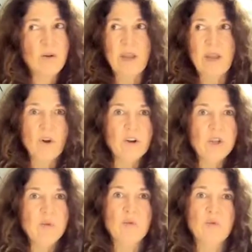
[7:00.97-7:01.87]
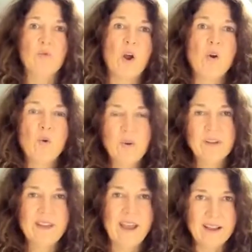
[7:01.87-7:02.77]
okay, where do you grow
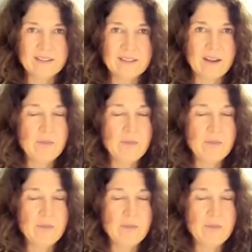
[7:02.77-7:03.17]
next?